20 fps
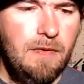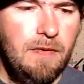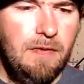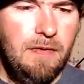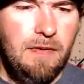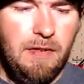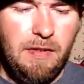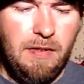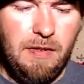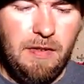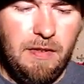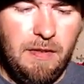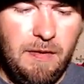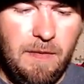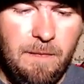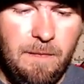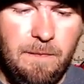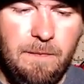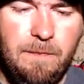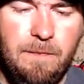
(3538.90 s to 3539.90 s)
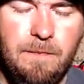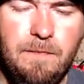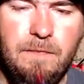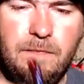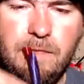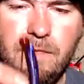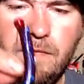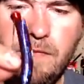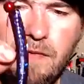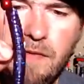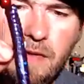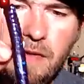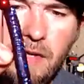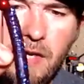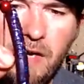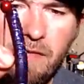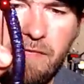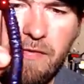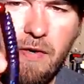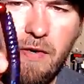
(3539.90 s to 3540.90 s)
I've
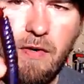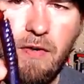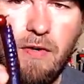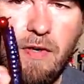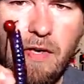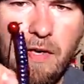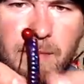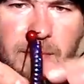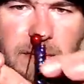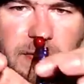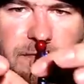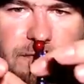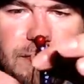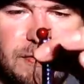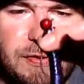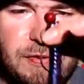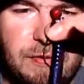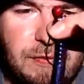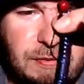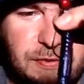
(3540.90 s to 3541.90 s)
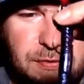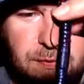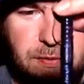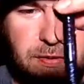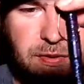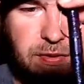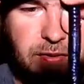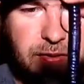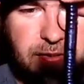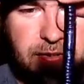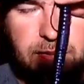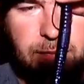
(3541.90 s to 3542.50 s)
caught a lot of big fish on this rig. This is a